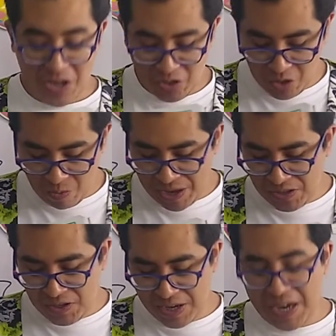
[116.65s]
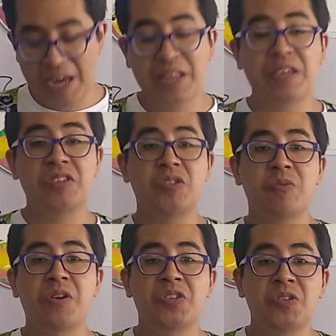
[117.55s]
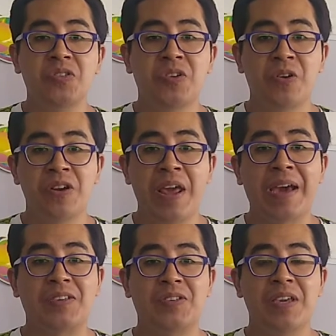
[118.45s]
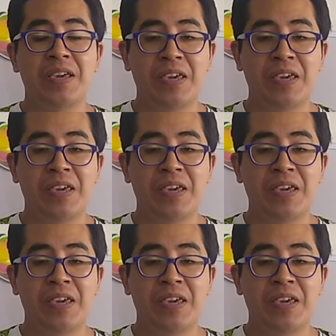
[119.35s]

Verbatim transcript: So once again, the instructions are next.